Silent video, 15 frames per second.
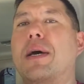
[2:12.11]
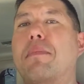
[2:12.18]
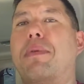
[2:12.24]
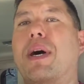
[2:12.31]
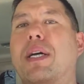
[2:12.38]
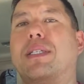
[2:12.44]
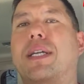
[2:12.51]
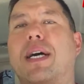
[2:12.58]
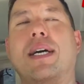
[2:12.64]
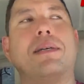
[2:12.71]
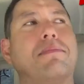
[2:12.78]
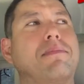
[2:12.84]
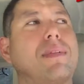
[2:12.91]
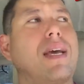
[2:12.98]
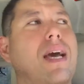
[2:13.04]
But
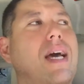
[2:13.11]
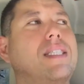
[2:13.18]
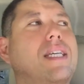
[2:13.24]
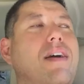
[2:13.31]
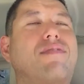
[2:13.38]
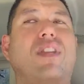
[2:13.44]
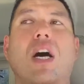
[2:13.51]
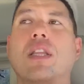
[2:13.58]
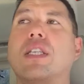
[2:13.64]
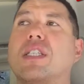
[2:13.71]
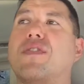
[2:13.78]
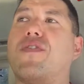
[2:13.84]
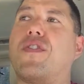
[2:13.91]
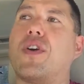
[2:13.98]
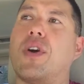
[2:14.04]
um, as I've done
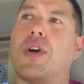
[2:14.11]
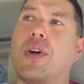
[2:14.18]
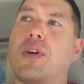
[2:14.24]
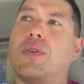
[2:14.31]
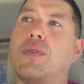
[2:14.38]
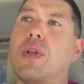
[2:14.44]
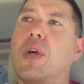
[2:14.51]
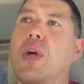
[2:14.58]
this for